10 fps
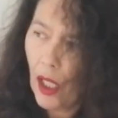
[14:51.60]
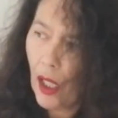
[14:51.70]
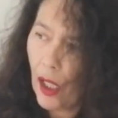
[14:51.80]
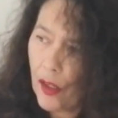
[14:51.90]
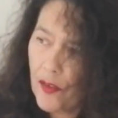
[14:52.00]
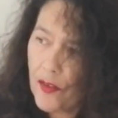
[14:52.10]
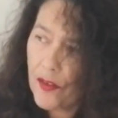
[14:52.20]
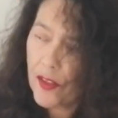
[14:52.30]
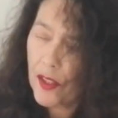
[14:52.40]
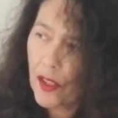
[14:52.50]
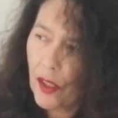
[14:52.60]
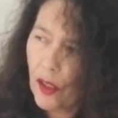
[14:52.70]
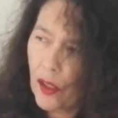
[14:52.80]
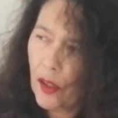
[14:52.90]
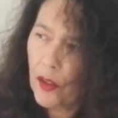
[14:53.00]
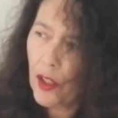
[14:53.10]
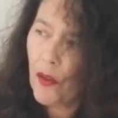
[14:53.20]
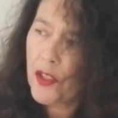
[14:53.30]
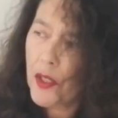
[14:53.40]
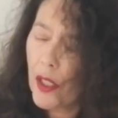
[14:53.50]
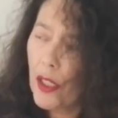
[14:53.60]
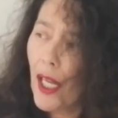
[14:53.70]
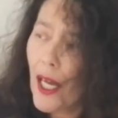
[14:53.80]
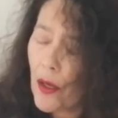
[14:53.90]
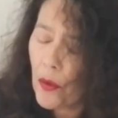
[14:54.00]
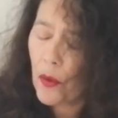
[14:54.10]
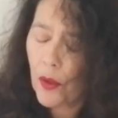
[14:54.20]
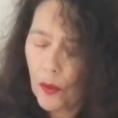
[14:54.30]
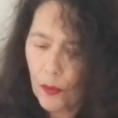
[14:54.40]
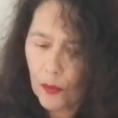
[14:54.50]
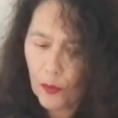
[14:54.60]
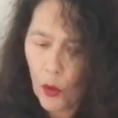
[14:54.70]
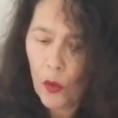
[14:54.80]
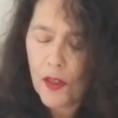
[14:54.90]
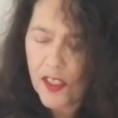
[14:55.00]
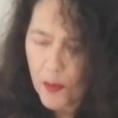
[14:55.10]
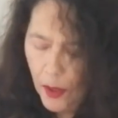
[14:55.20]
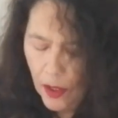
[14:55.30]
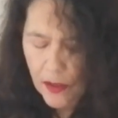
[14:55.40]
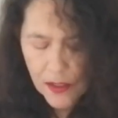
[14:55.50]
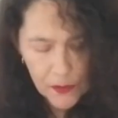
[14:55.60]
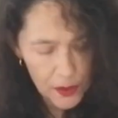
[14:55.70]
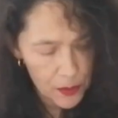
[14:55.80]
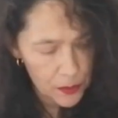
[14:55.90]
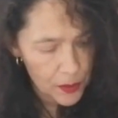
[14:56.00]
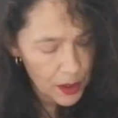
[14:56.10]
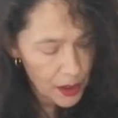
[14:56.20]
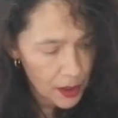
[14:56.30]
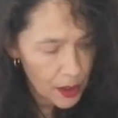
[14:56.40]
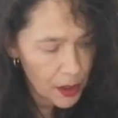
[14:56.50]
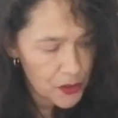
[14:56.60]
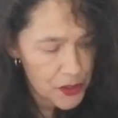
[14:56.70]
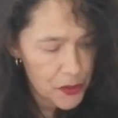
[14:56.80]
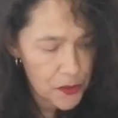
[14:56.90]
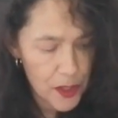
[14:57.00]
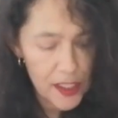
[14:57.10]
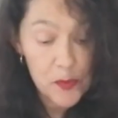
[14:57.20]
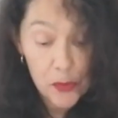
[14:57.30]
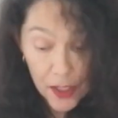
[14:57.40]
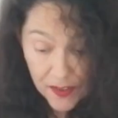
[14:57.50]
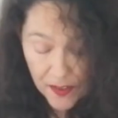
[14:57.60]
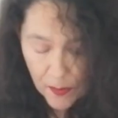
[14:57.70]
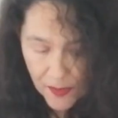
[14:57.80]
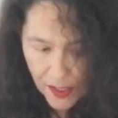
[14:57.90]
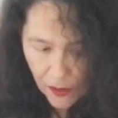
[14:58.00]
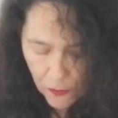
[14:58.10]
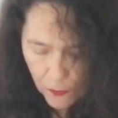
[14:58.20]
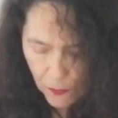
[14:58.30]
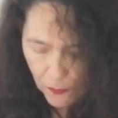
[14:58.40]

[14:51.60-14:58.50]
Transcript: And you're going to allow all these parts of you to express themselves.